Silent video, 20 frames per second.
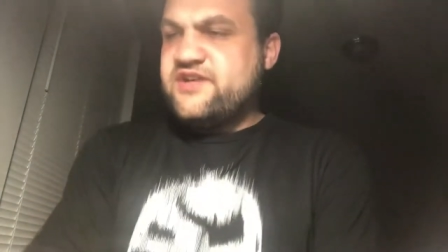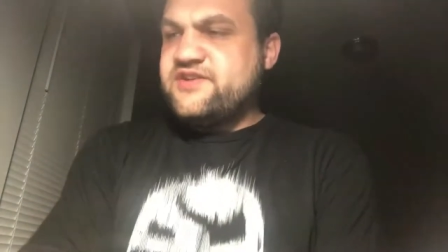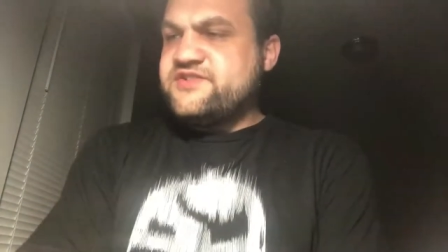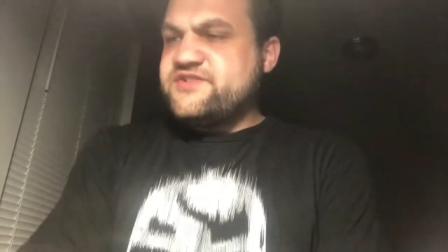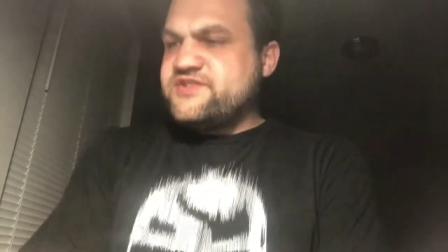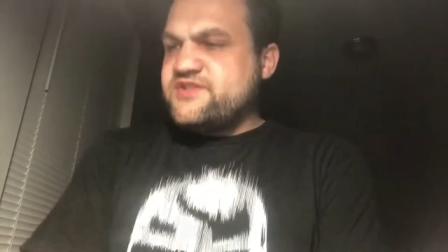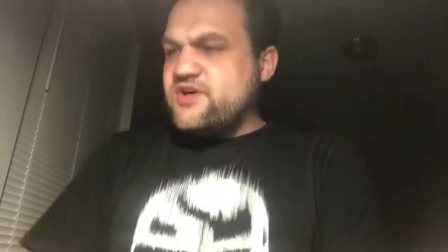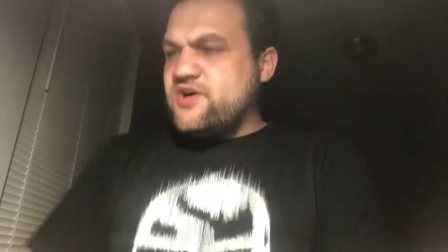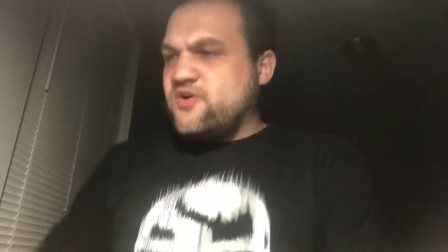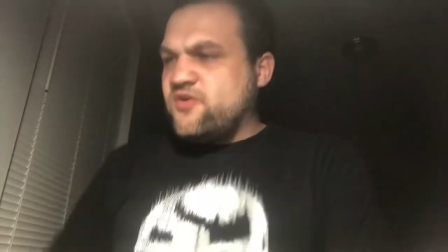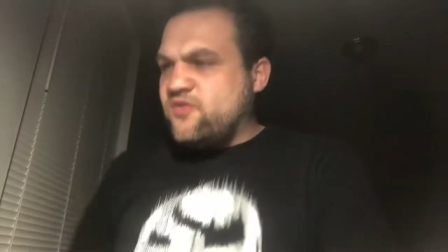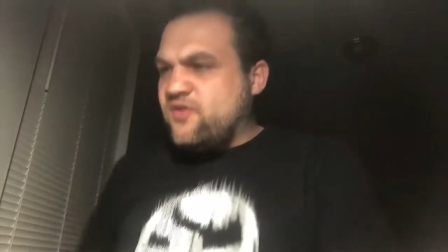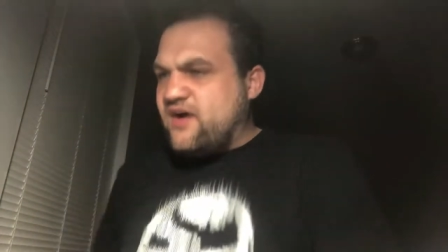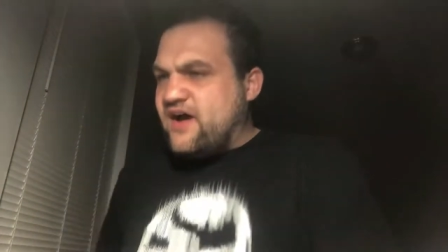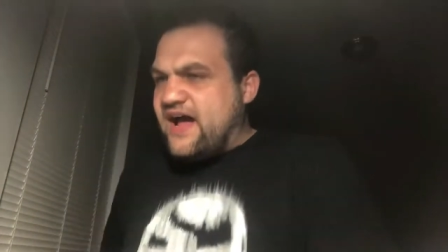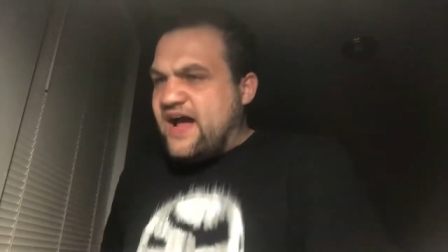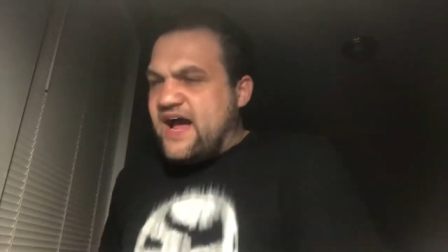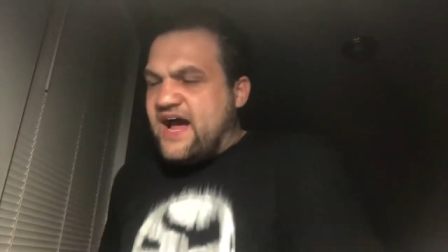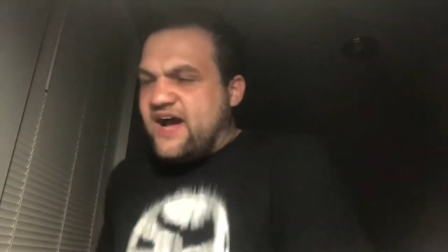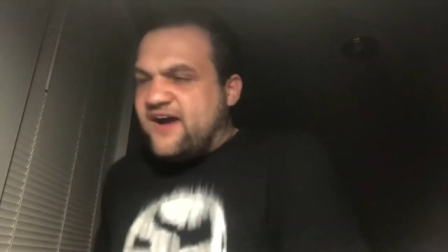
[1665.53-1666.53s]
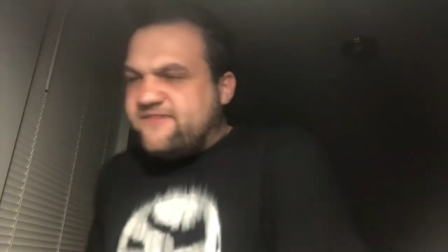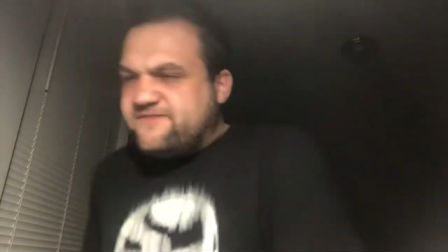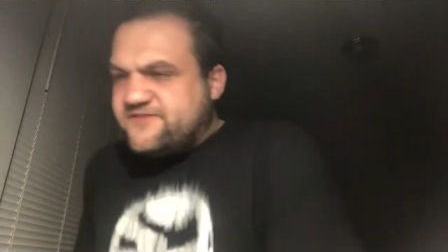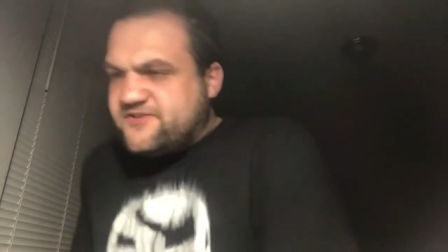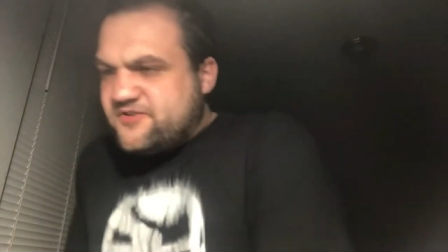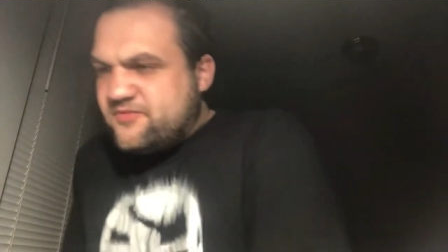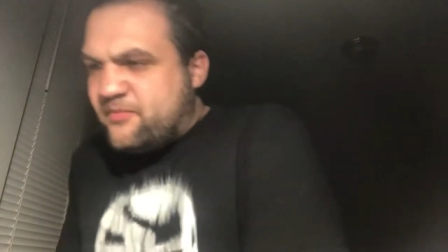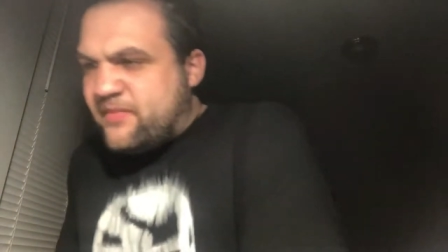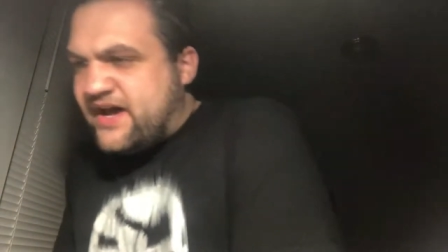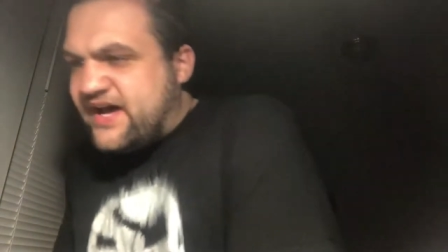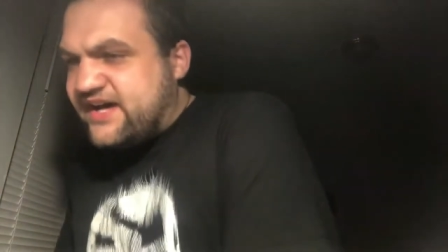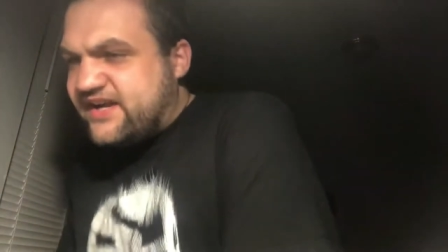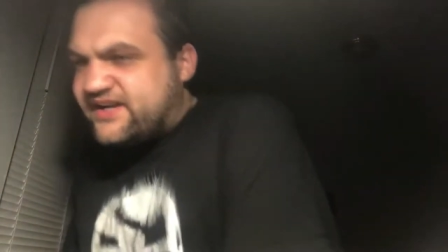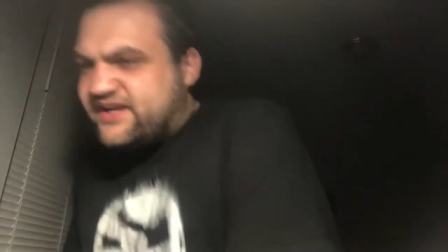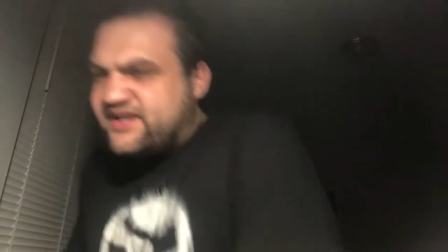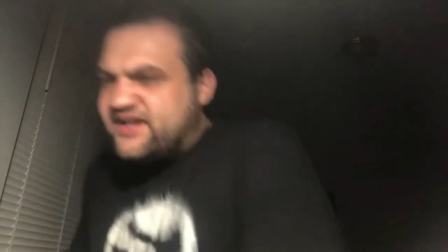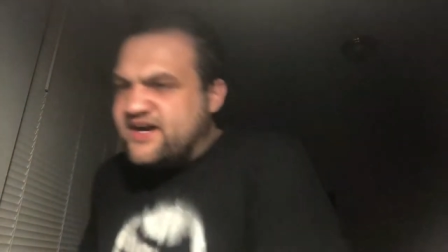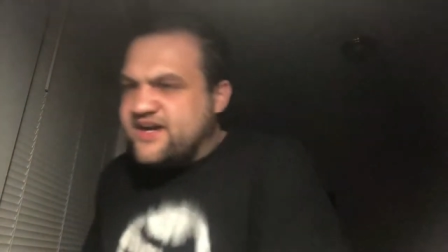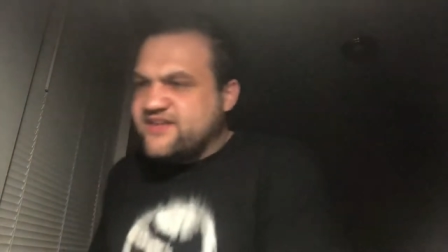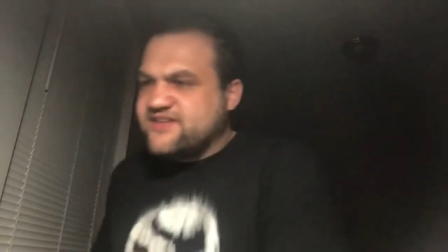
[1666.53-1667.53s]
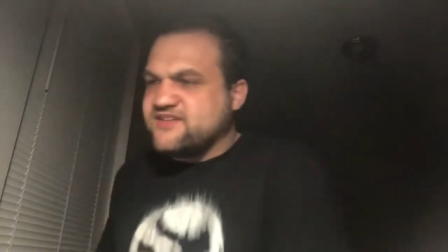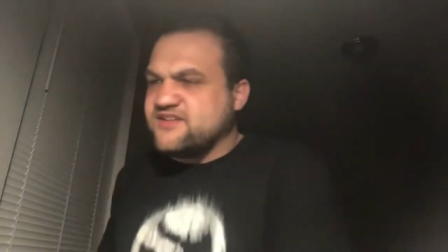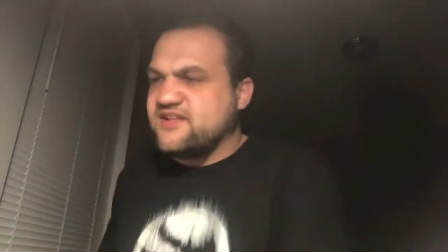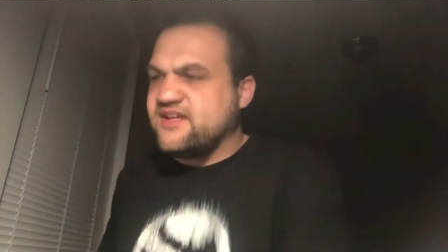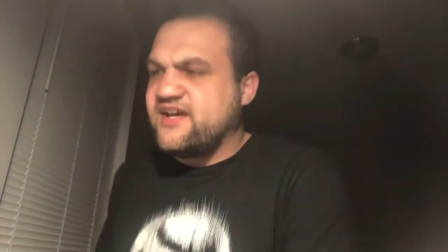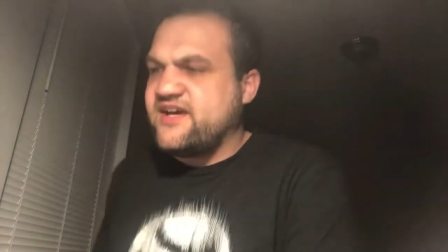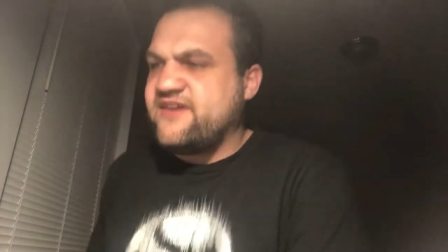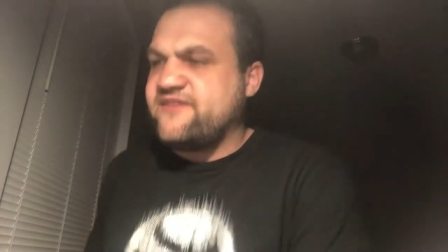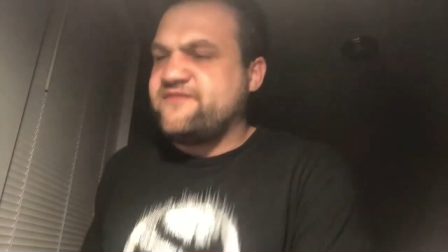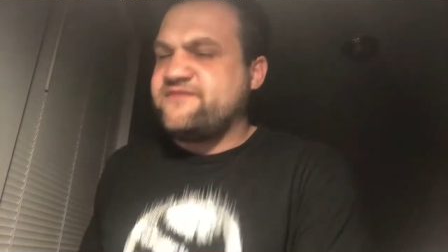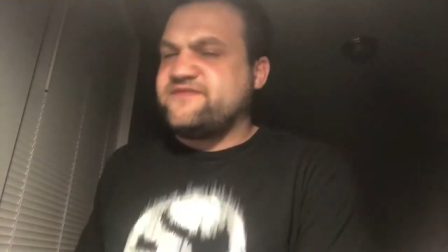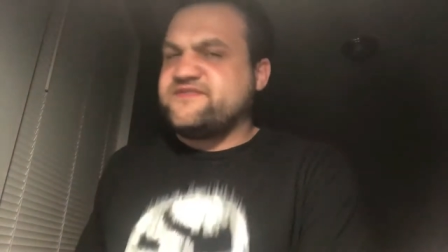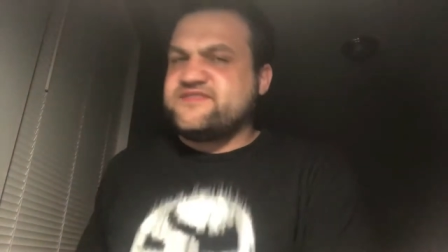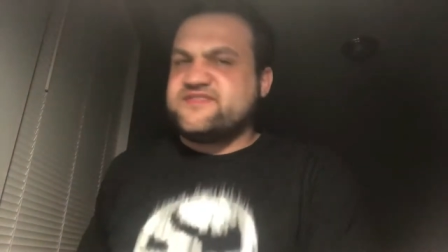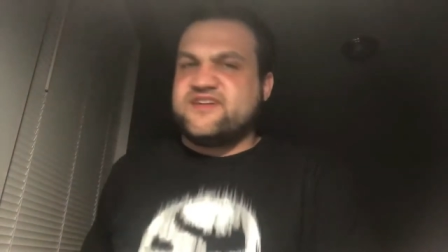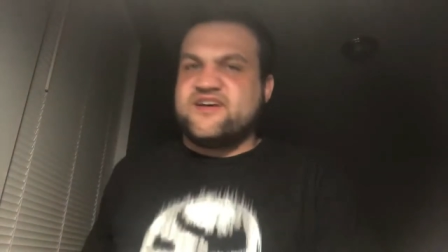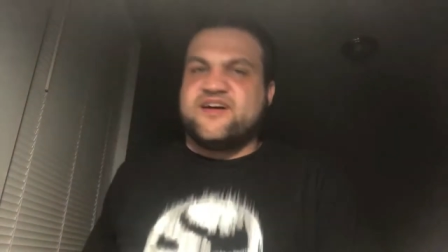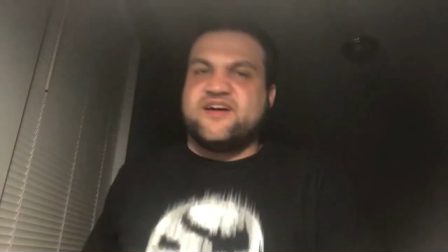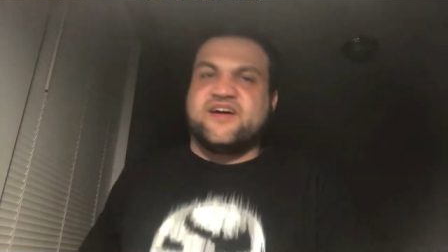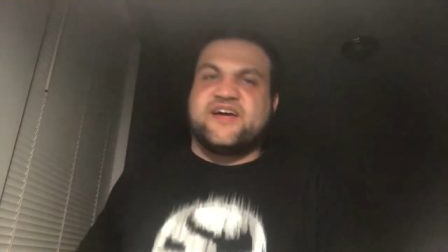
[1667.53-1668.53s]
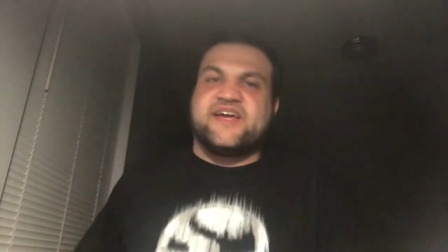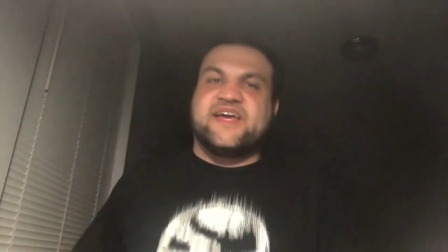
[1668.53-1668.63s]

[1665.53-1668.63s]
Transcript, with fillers: So after Matt and I left uh,